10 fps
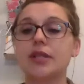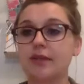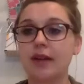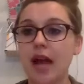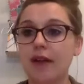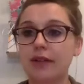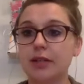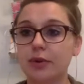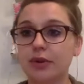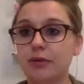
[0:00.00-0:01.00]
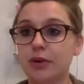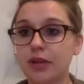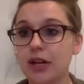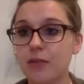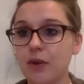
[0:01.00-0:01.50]
even having to put forth
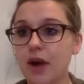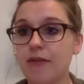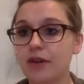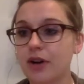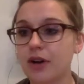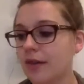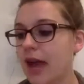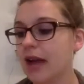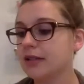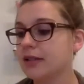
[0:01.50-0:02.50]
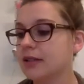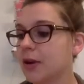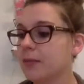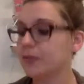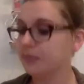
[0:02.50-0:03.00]
any more effort on that.
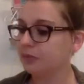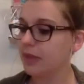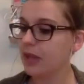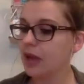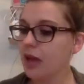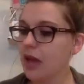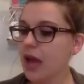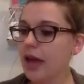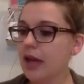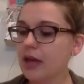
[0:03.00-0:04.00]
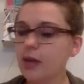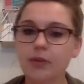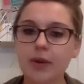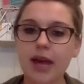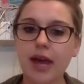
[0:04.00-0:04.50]
So
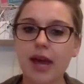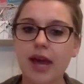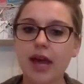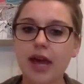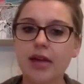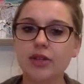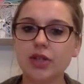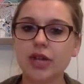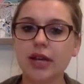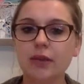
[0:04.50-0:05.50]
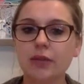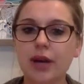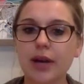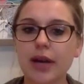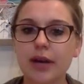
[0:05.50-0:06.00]
anyway, Shannon,
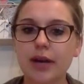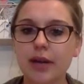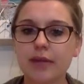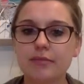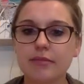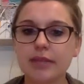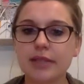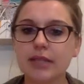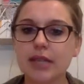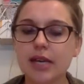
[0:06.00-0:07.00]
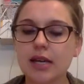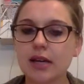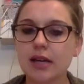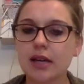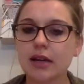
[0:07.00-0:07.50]
what am I
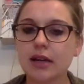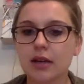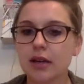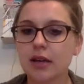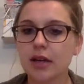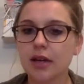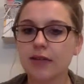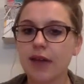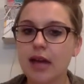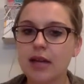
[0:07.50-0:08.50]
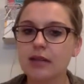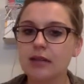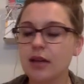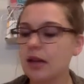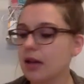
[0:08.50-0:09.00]
missing? If
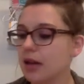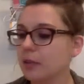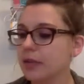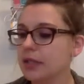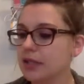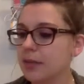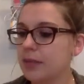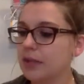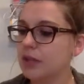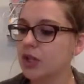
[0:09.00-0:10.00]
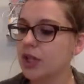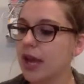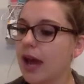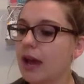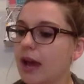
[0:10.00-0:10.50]
anything, please type it in the
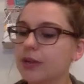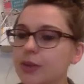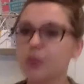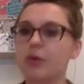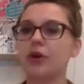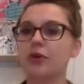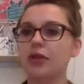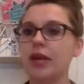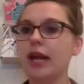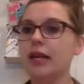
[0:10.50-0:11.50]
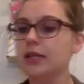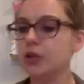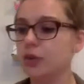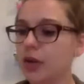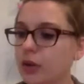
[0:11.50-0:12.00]
chat. So we went over the
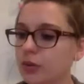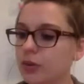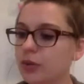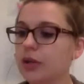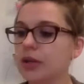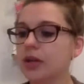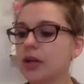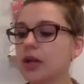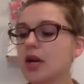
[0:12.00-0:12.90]
80-20 rule.